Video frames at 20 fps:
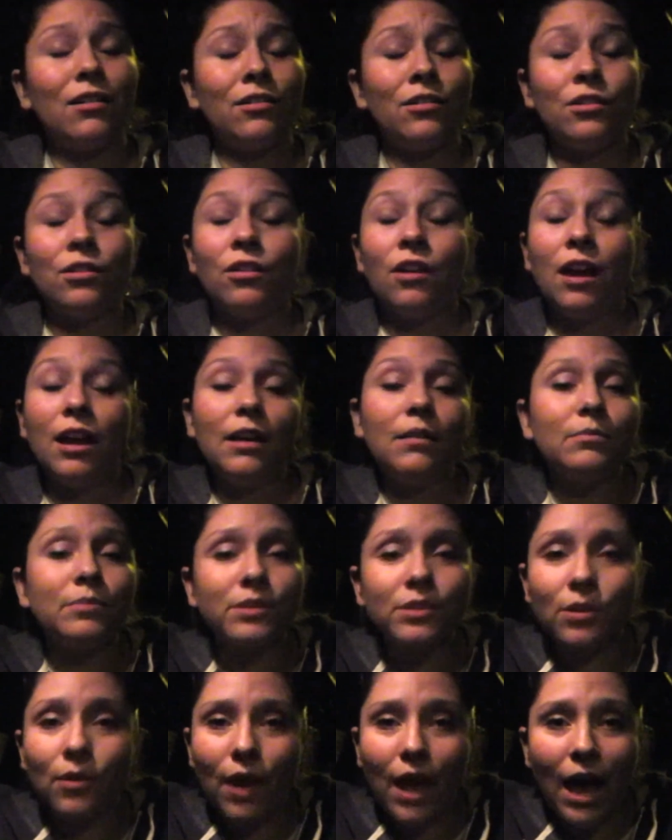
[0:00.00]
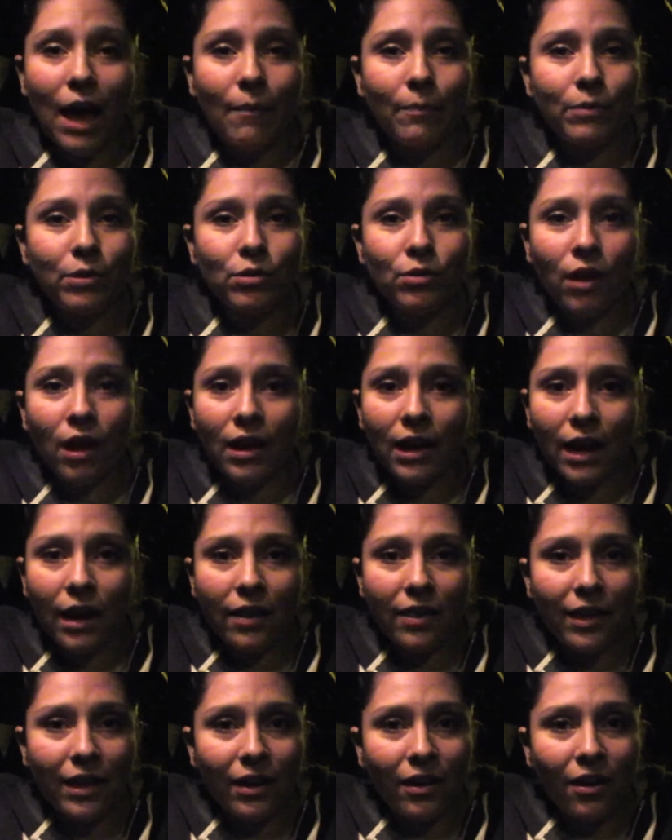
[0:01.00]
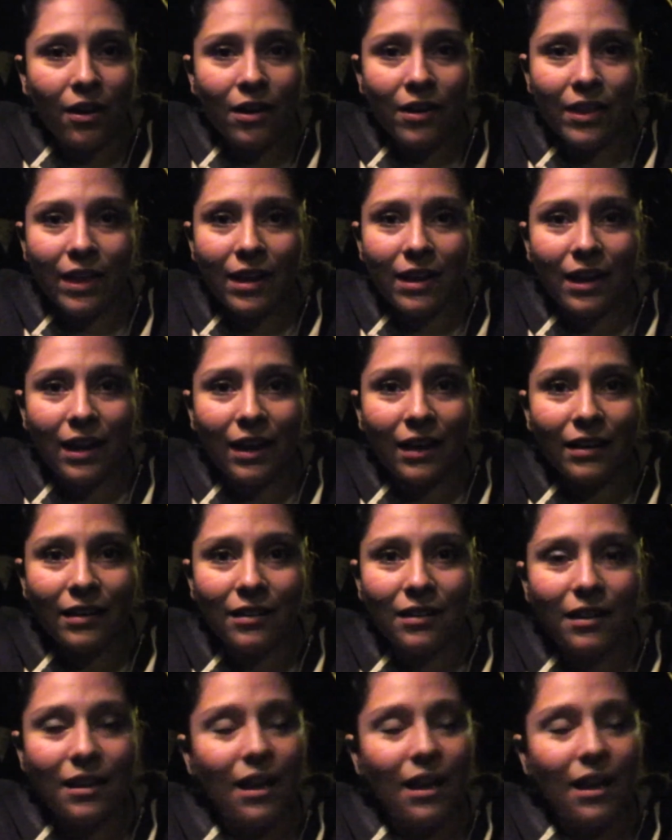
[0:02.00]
girl, I am so happy you got out of that car that night.